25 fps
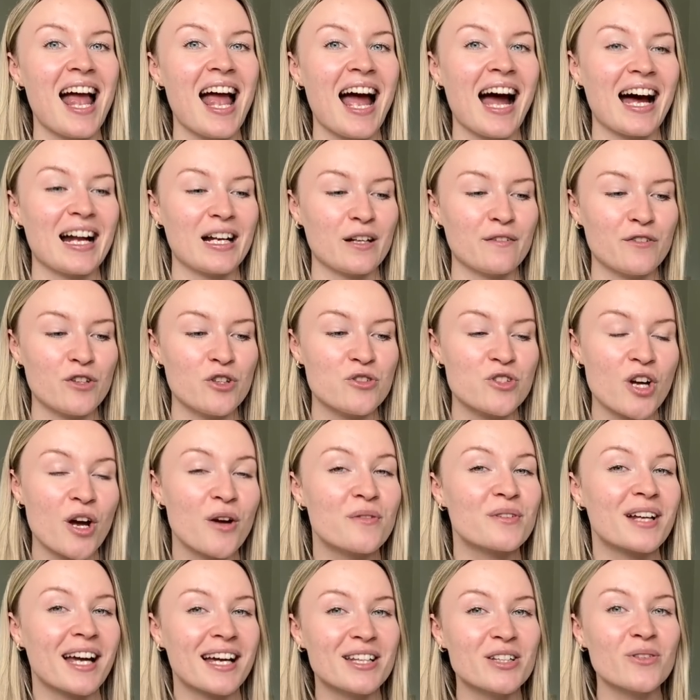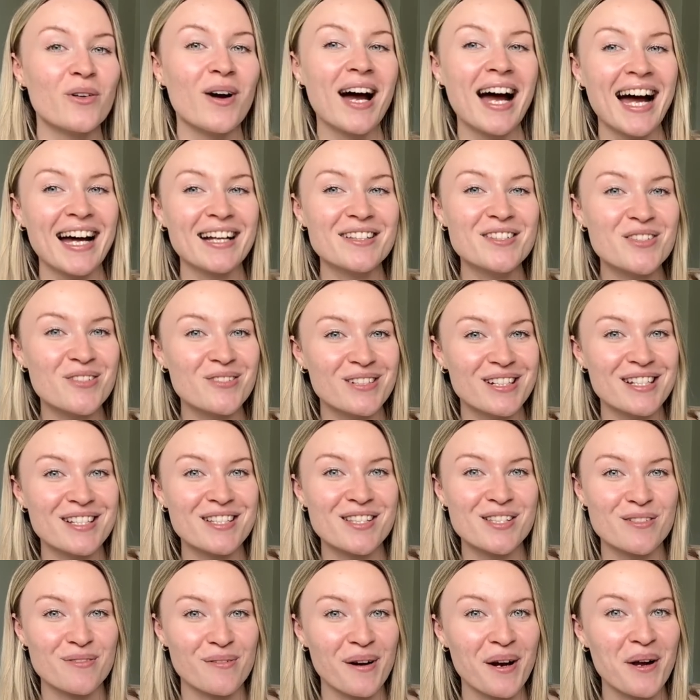And if you don't get your hands on it
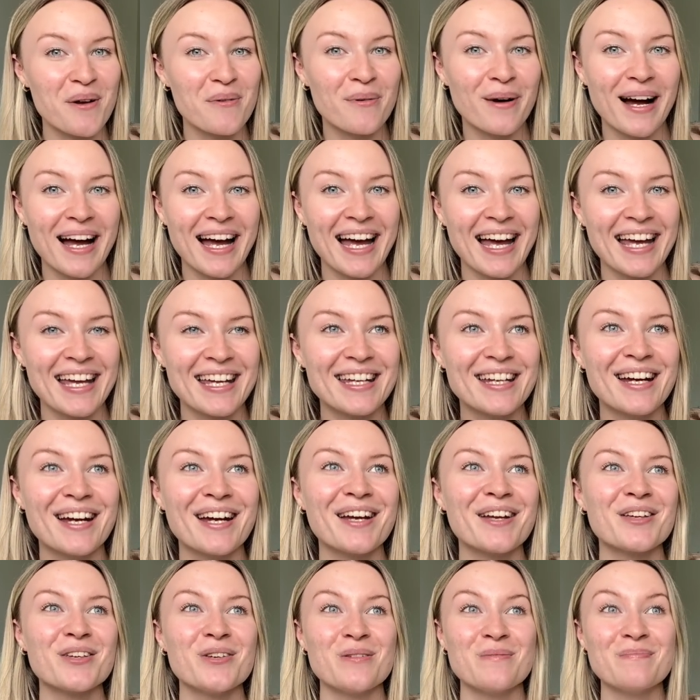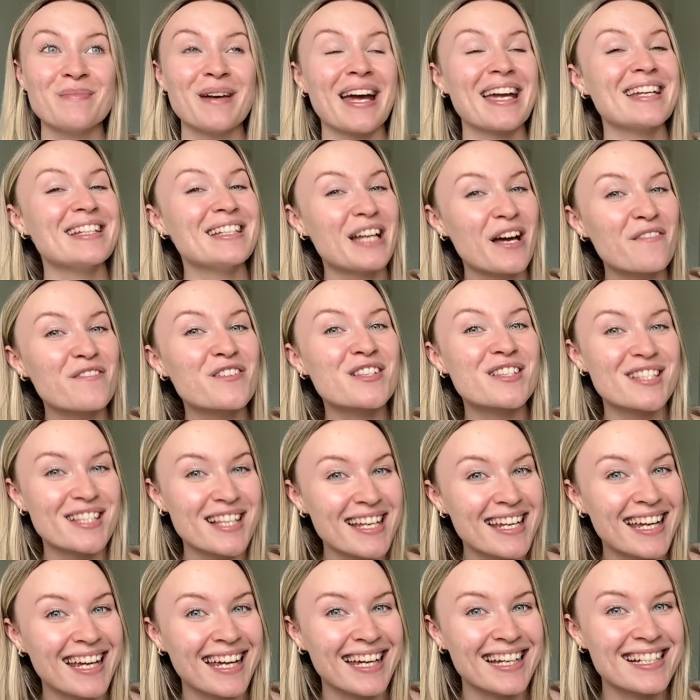straight away, you may never
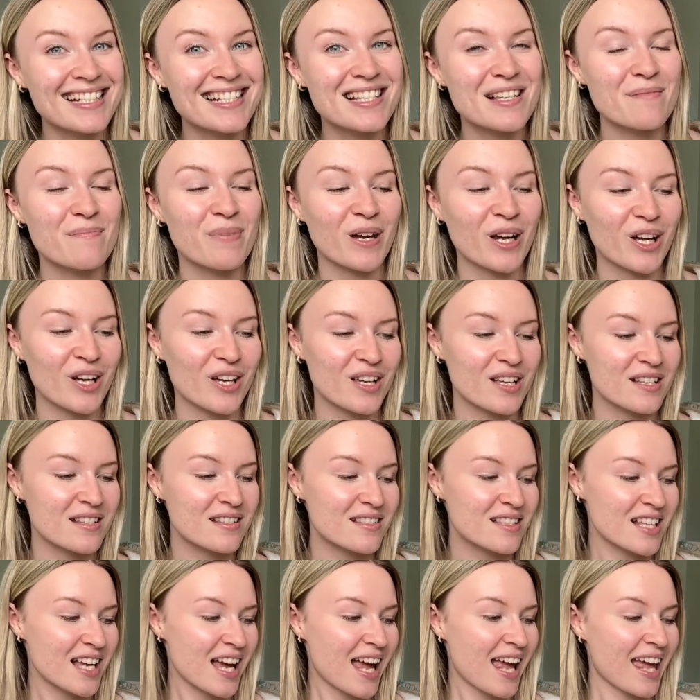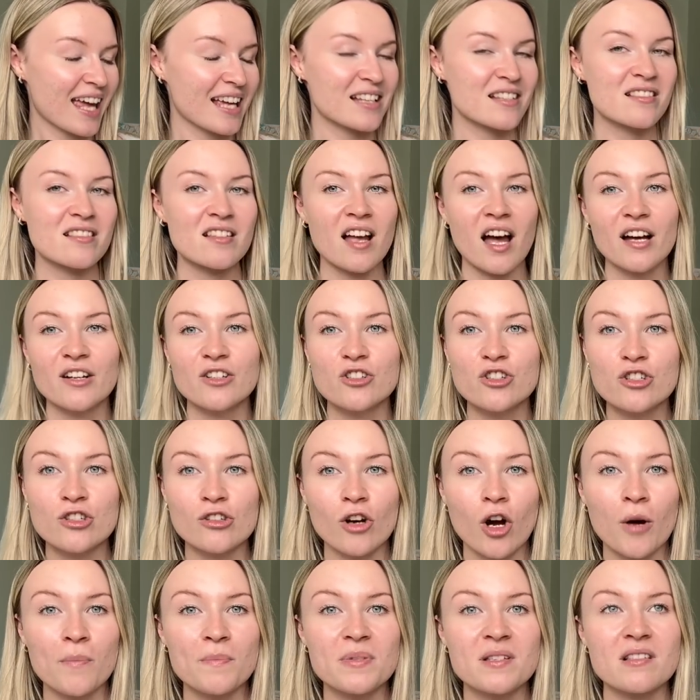see it, because in certain
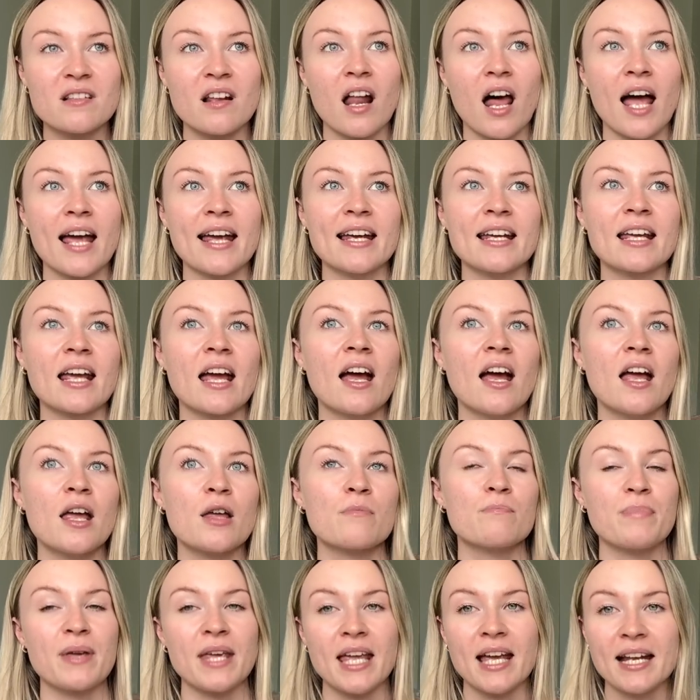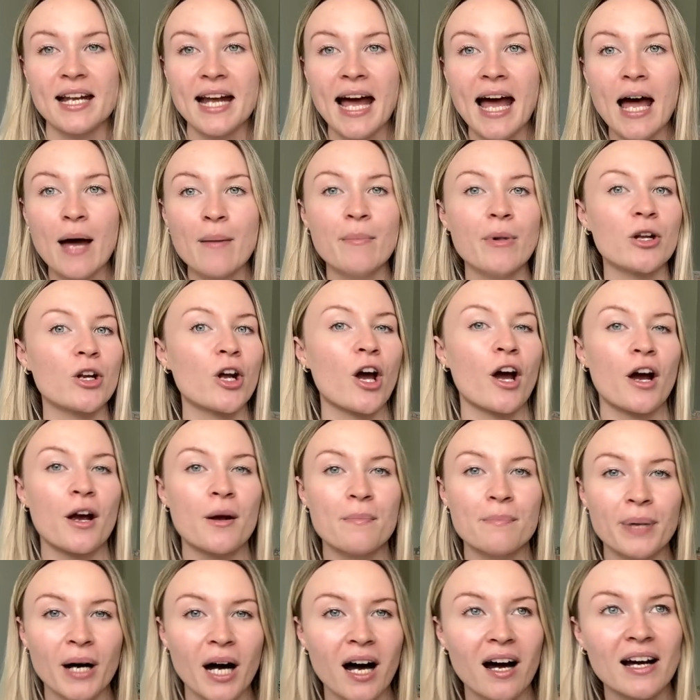shops like B&M and Home
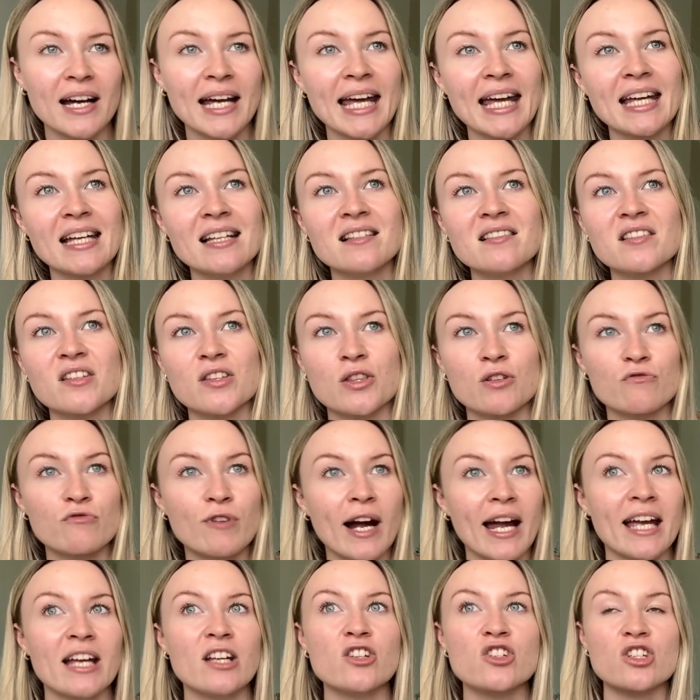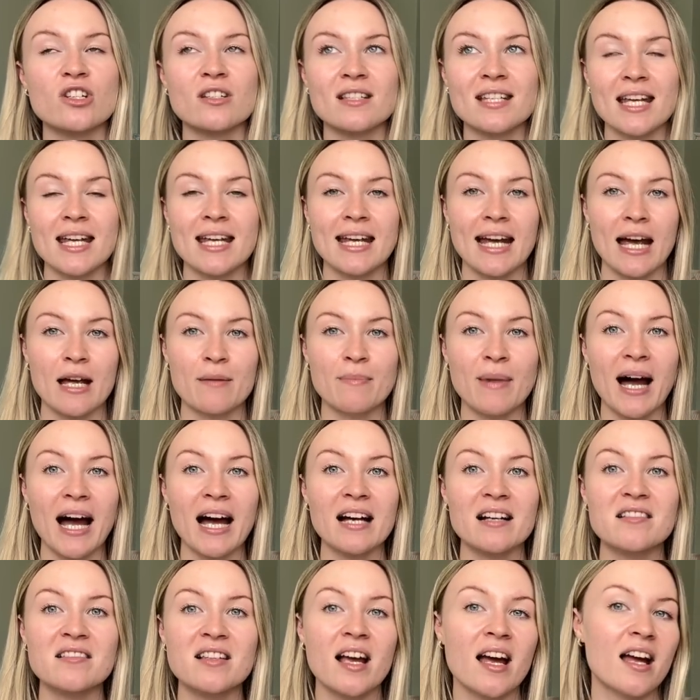Bargains and The Range and TK
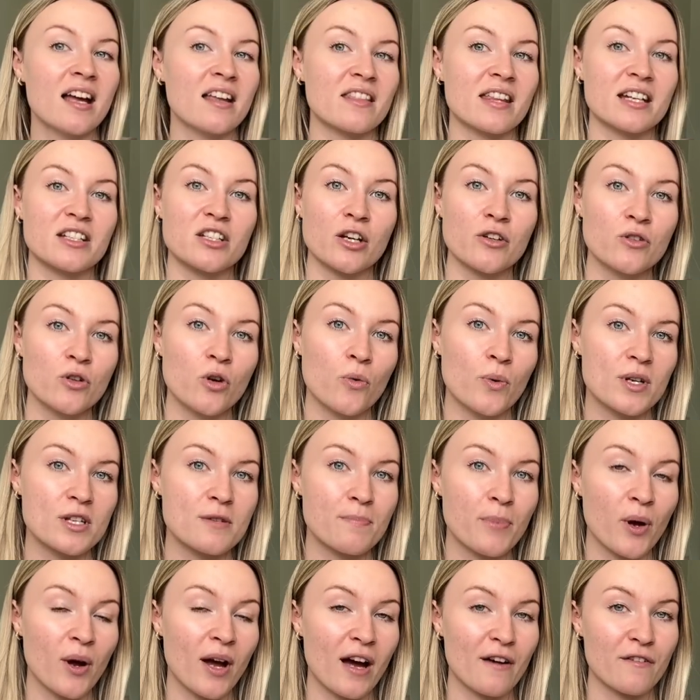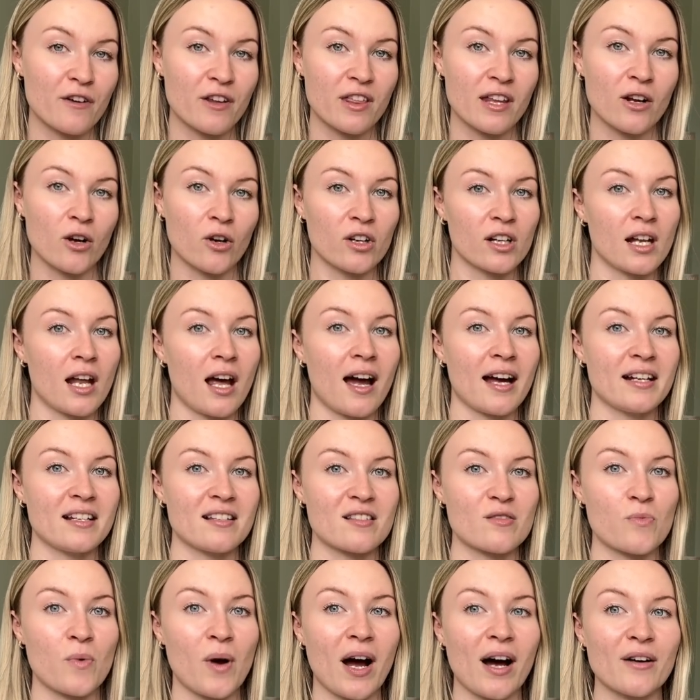Maxx, they don't always put everything online
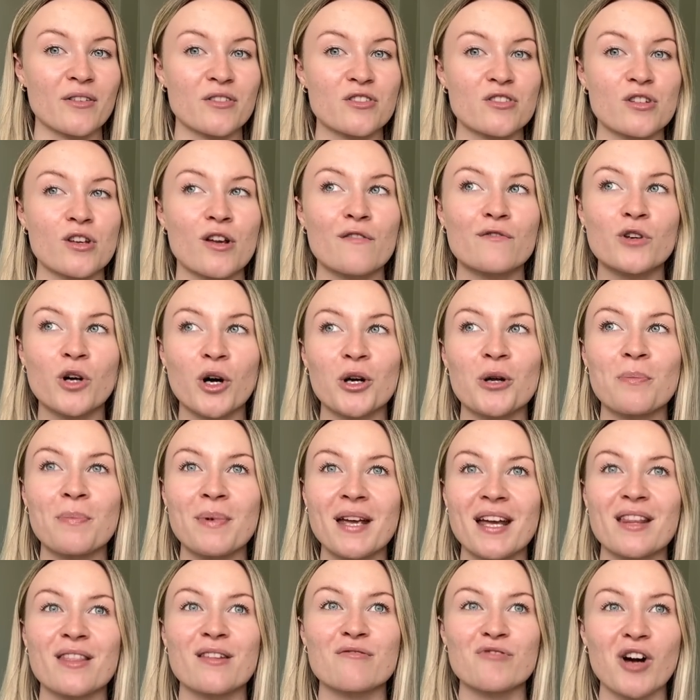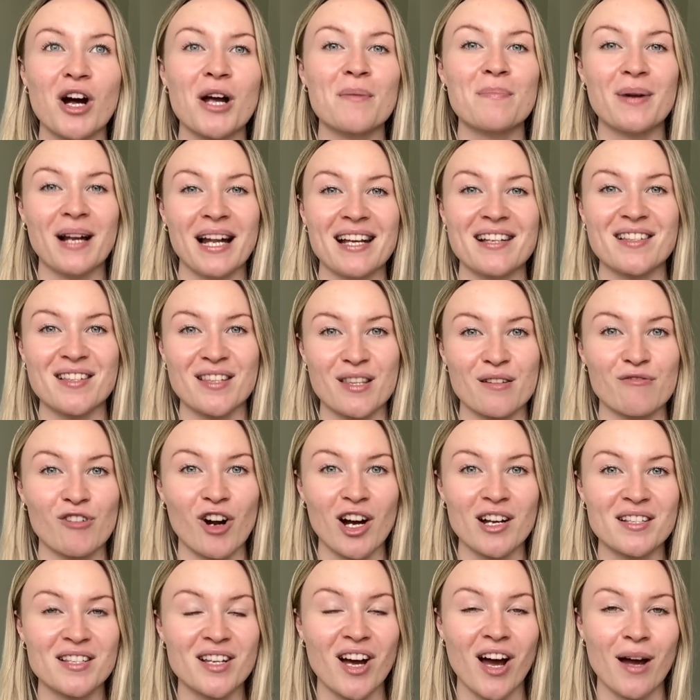as well. So you've got to be in the right place at the
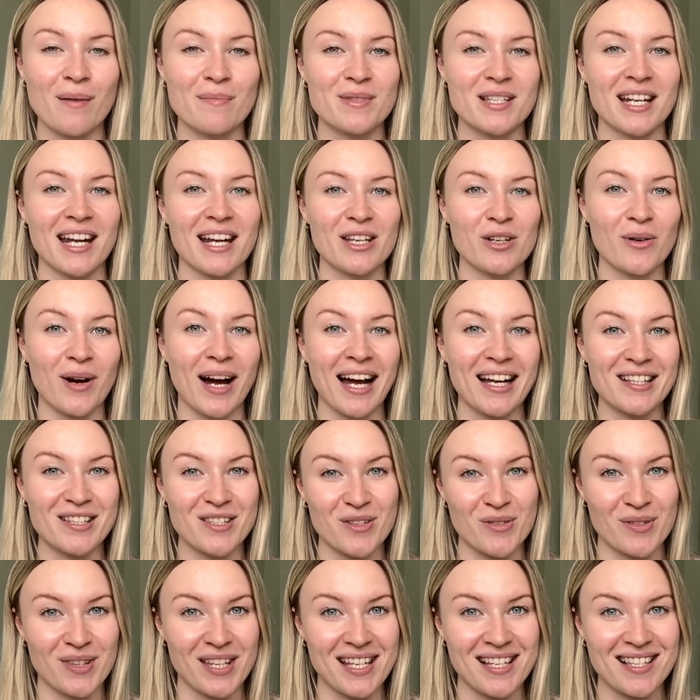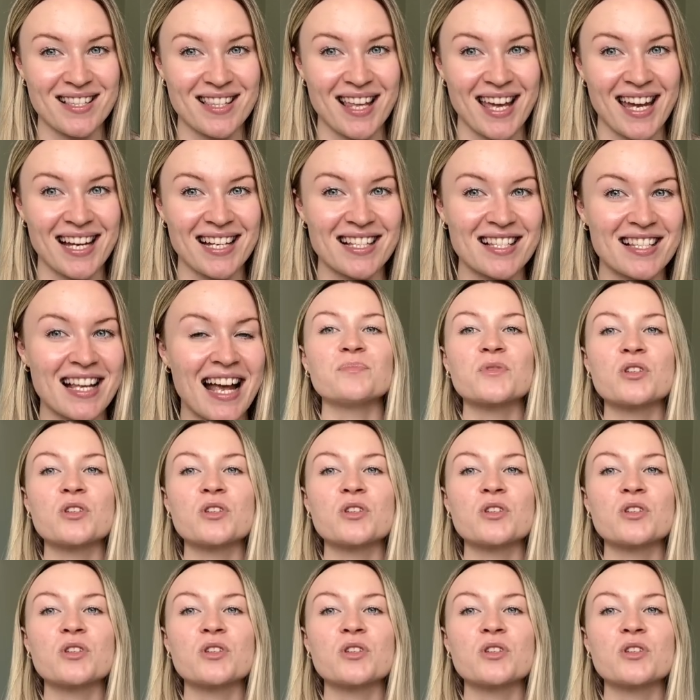right time to get your hands on these things.